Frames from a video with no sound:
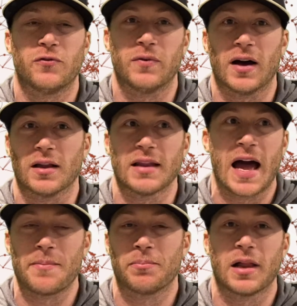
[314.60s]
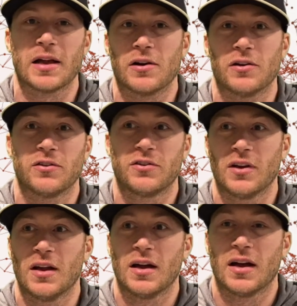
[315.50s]
Latin players
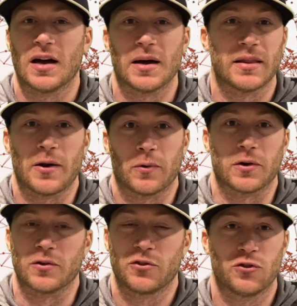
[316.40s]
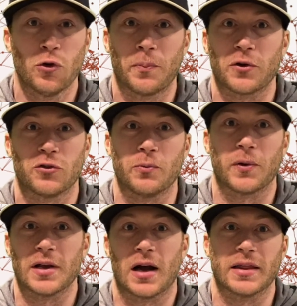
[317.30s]
that were super, super
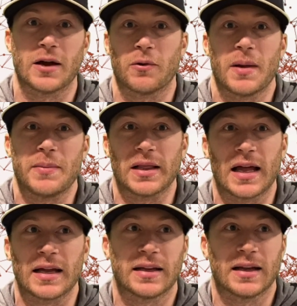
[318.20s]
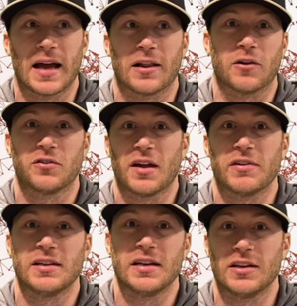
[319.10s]
young, that were maybe like, I don't know,
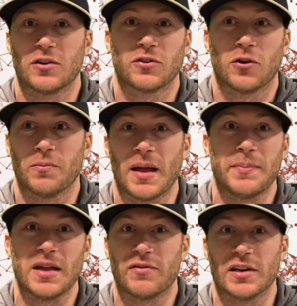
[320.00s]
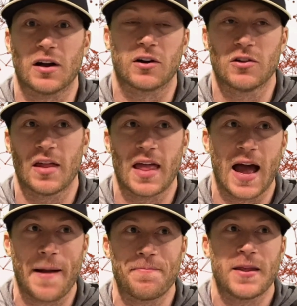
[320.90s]
17 years old, maybe even younger than
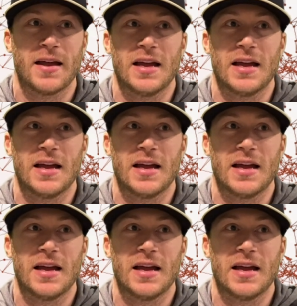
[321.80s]
that.